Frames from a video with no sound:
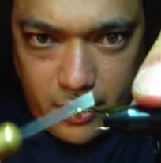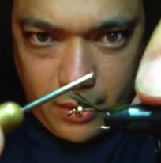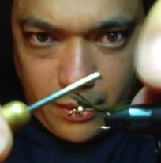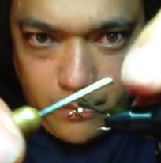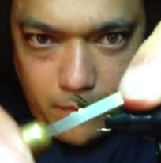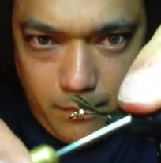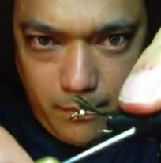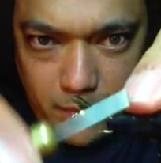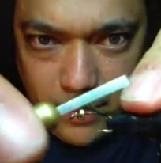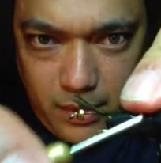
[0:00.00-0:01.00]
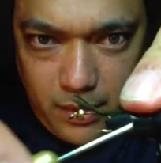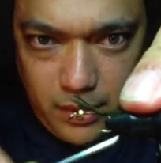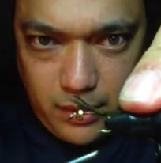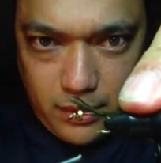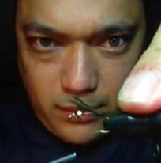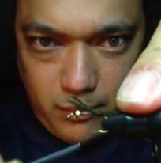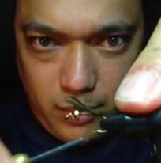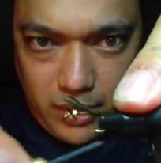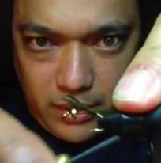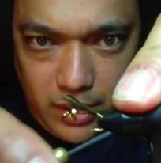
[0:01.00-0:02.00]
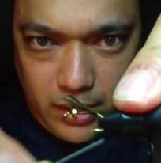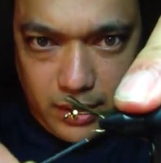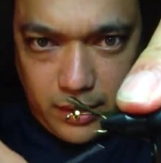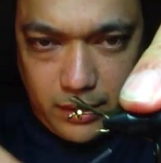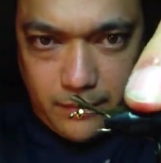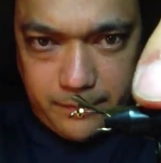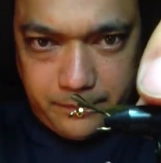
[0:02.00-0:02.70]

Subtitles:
barb the best that I can.